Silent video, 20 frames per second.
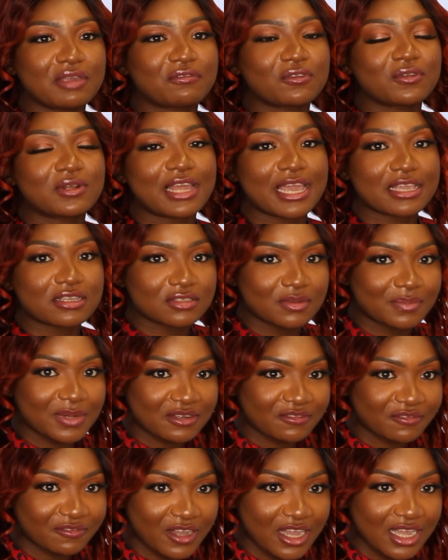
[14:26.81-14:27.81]
If you'd like some
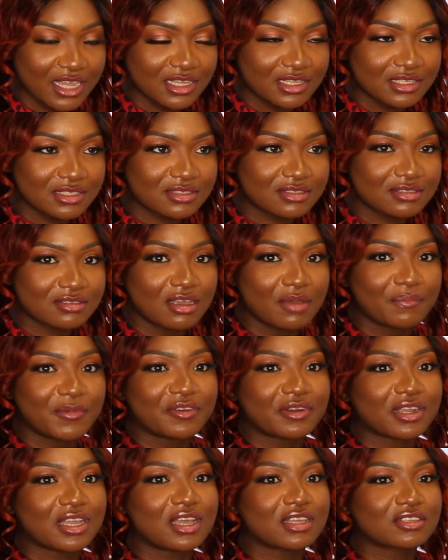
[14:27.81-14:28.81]
advice in
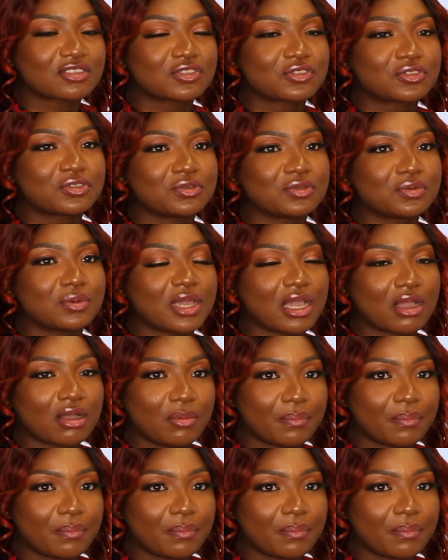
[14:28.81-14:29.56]
regards to a